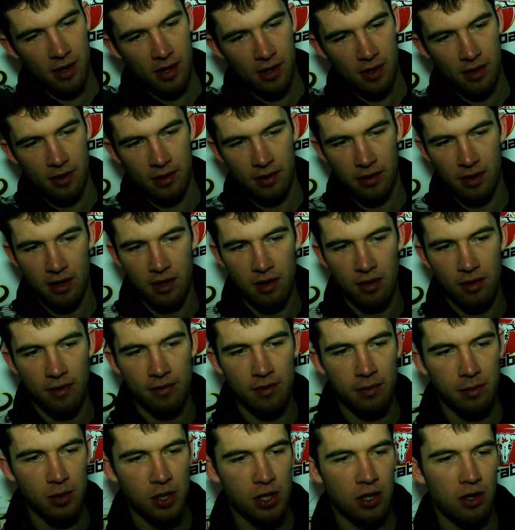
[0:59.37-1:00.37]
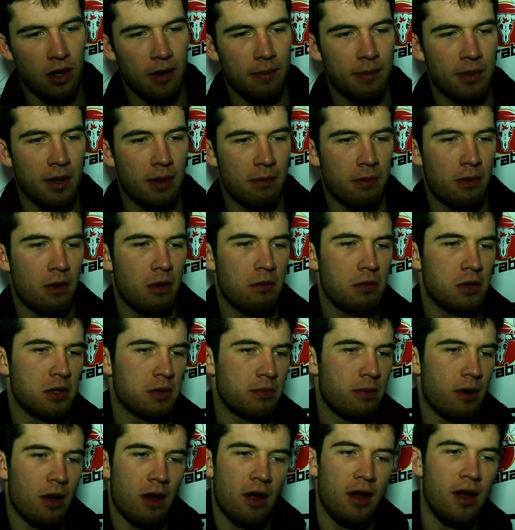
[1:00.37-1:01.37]
and you have to be sharp in that moments,
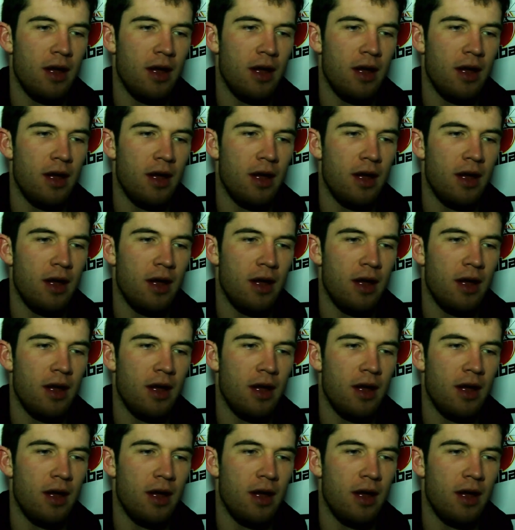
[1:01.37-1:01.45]
but